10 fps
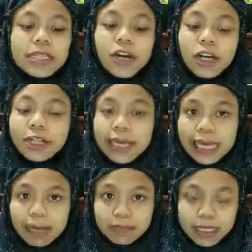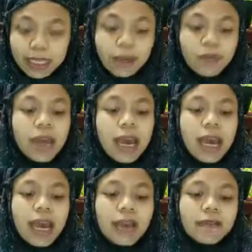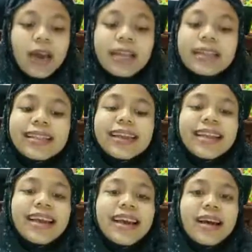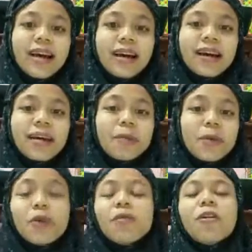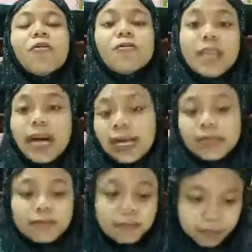hurting himself, and finally Beowulf died.